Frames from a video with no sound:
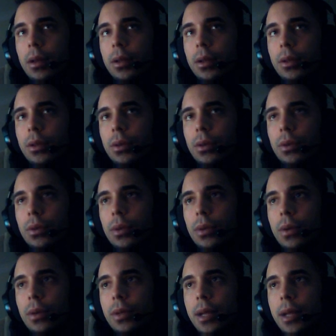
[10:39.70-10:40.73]
So that
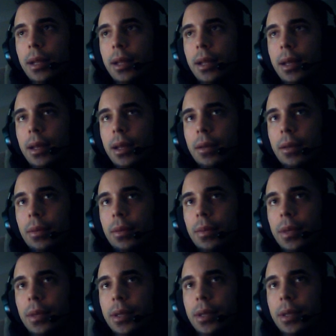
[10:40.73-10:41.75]
was that day.
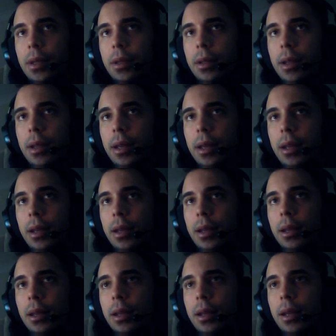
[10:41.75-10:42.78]
This other day,
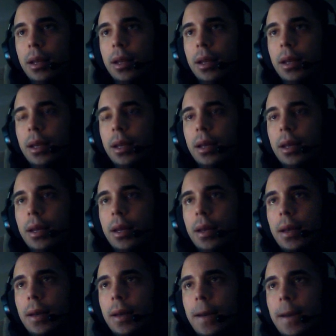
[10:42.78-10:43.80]

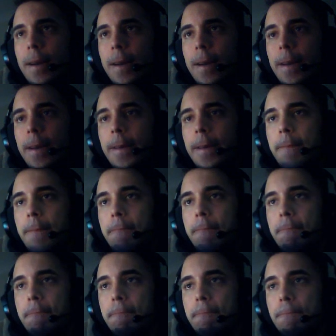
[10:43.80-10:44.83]
I
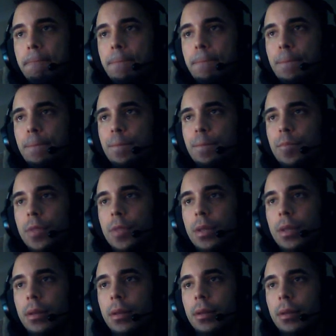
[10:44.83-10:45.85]

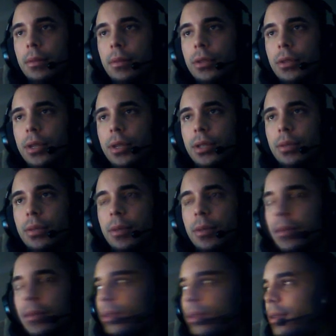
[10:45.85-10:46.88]
try to
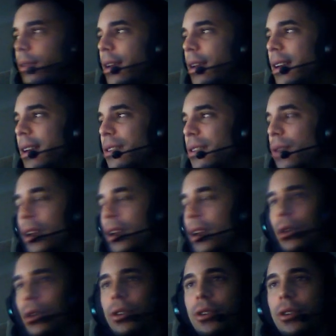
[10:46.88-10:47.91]
remember. It's quite
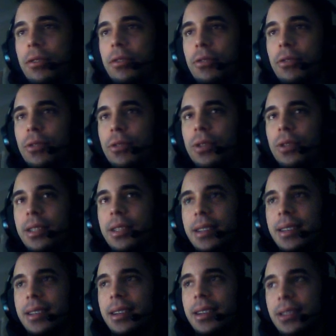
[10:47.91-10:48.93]
long going through all these
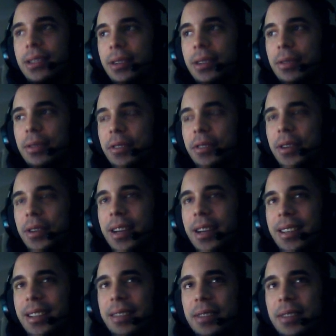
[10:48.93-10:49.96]
days actually with you guys.
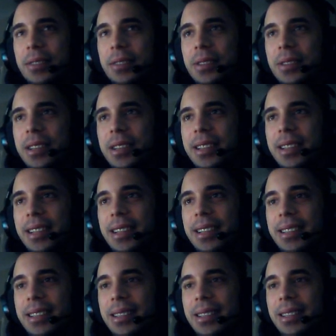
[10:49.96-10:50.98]
Didn't think it was gonna take
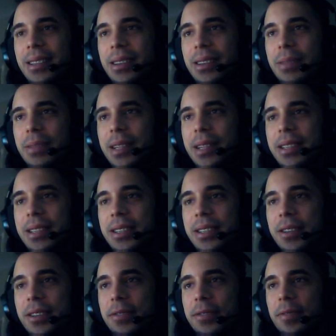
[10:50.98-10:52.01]
this
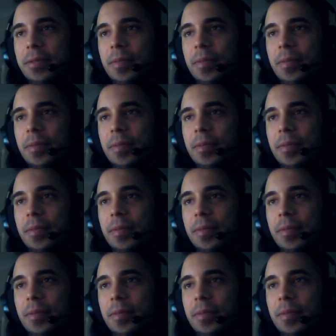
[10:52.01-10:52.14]
tough.